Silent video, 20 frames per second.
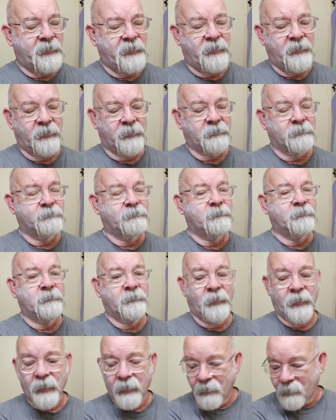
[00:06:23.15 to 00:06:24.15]
They're,
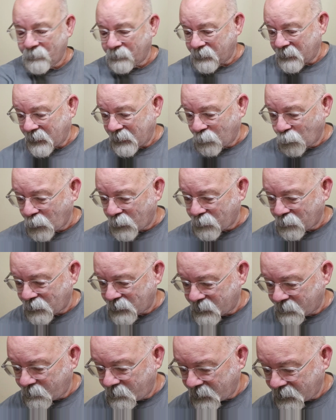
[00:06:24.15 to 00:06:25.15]
whether
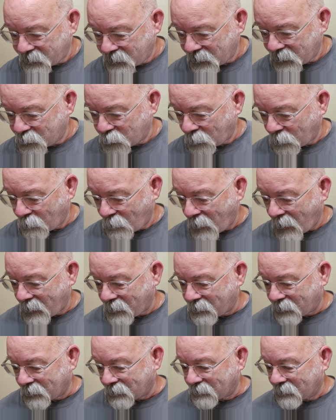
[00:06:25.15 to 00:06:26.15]
it's vintage or
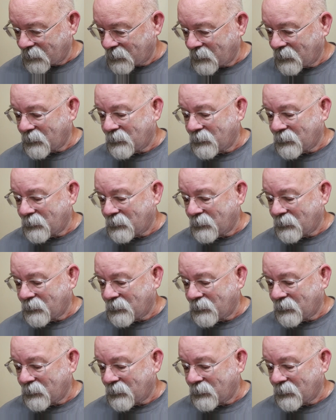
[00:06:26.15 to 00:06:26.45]
modern,